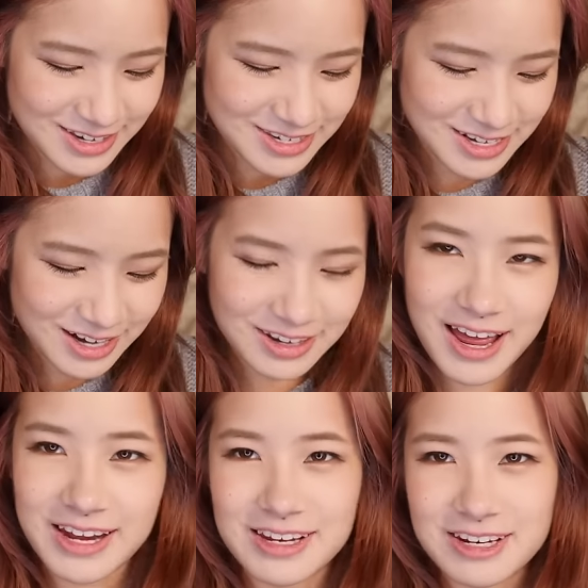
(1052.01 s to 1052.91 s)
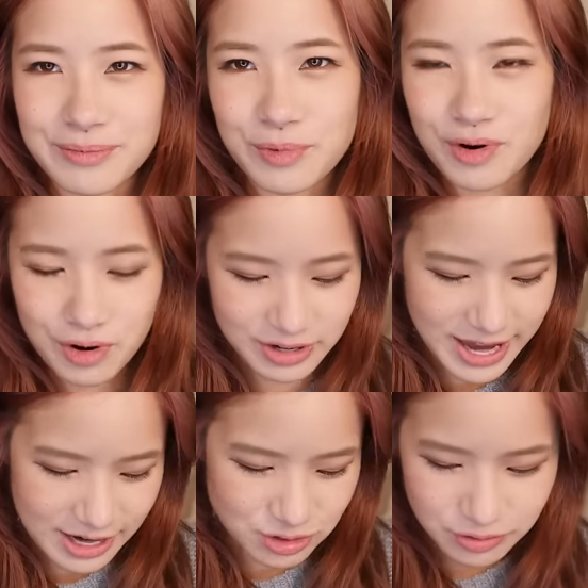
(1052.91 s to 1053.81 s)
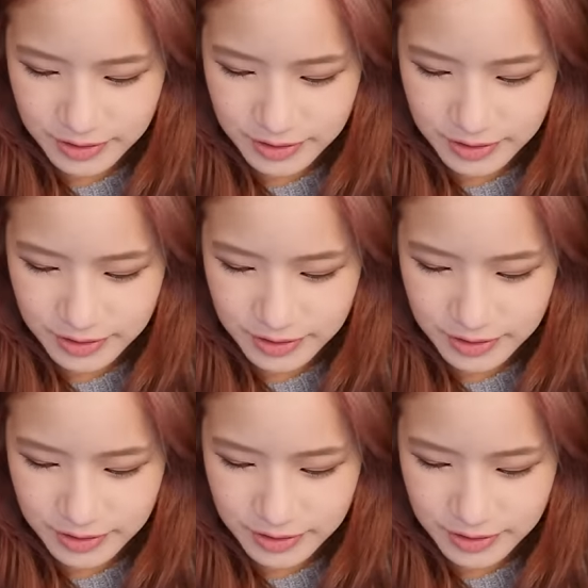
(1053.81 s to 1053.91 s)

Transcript: started liking the more casual